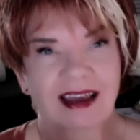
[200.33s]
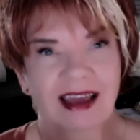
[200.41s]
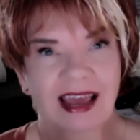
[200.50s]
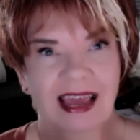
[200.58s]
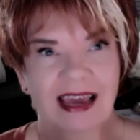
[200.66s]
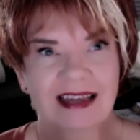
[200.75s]

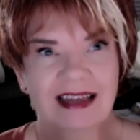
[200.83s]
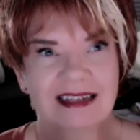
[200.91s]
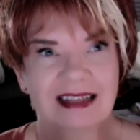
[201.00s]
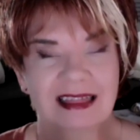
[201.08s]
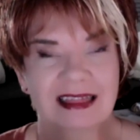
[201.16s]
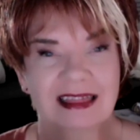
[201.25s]
And
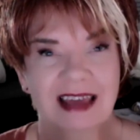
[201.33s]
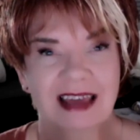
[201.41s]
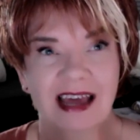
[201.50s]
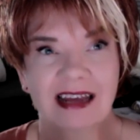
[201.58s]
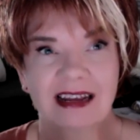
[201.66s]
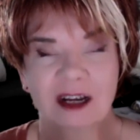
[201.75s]

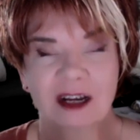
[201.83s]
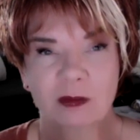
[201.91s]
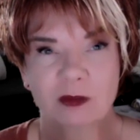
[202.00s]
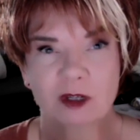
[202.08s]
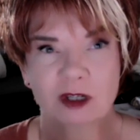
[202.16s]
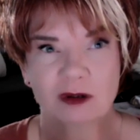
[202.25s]
that
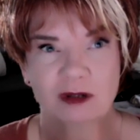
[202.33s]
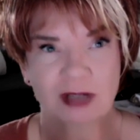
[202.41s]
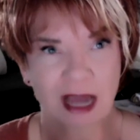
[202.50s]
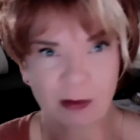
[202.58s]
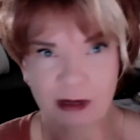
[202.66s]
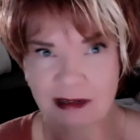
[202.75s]
helps you
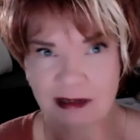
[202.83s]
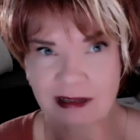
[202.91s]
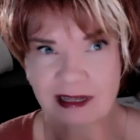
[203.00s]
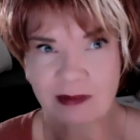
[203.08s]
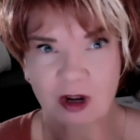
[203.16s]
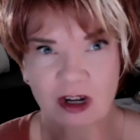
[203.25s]
tap into the
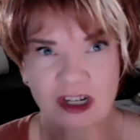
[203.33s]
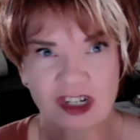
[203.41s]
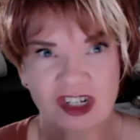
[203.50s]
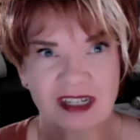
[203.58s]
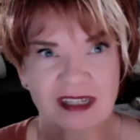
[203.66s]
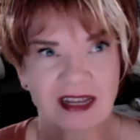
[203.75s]
subconscious.